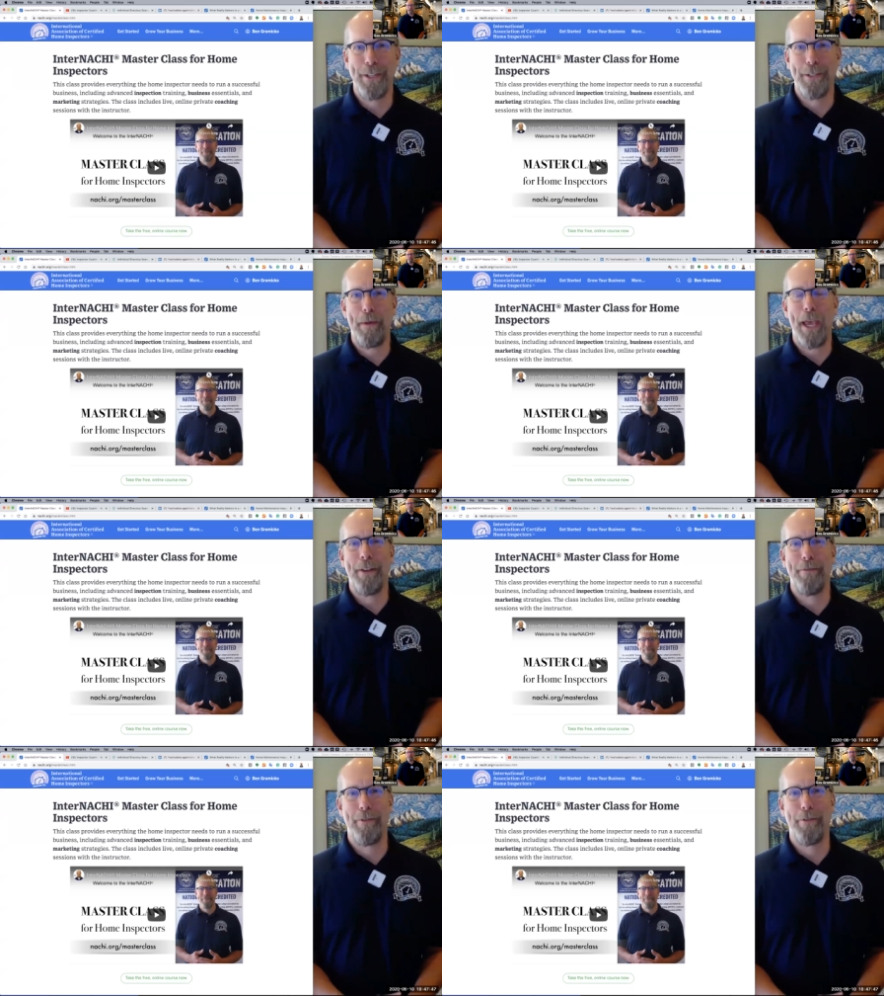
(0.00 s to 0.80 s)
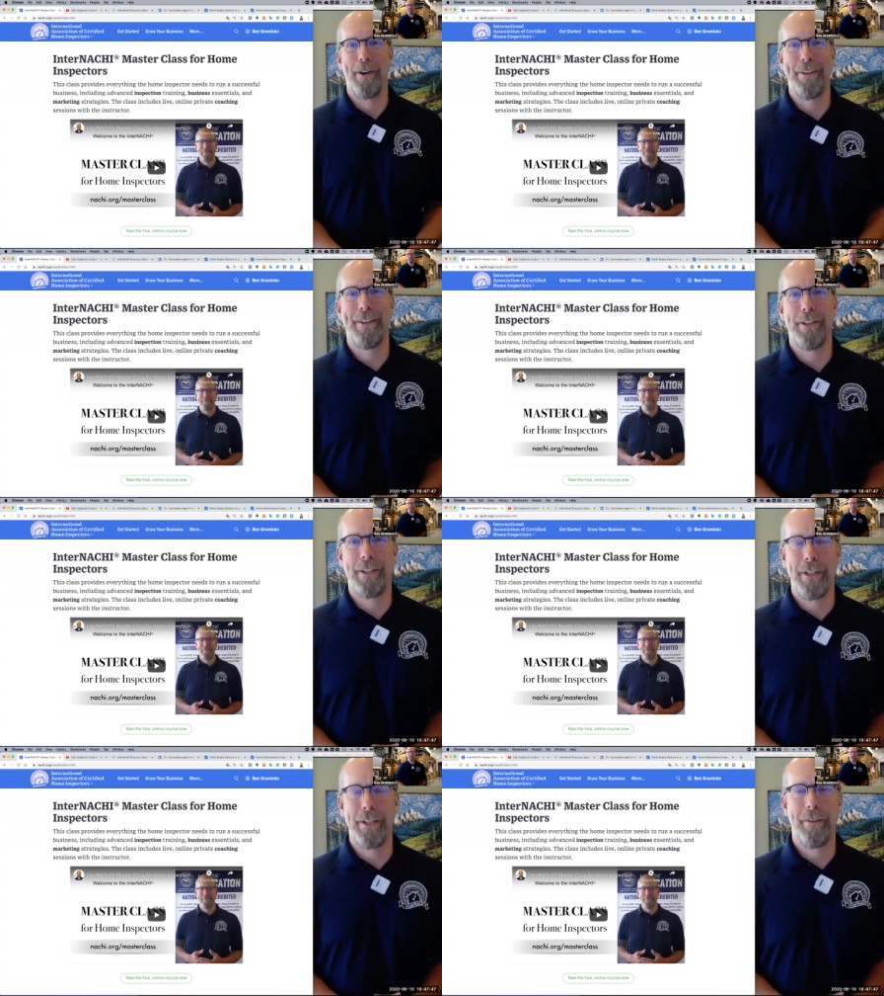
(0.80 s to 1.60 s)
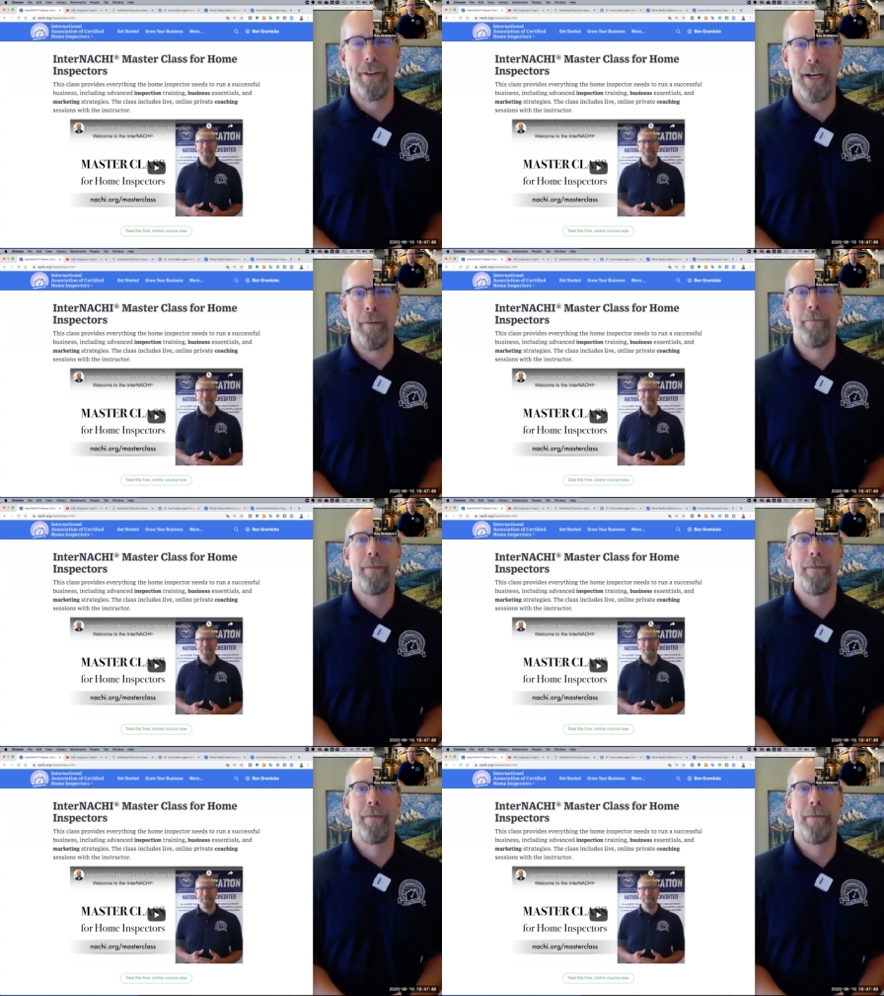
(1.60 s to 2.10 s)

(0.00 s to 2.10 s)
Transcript: of a floor just to um,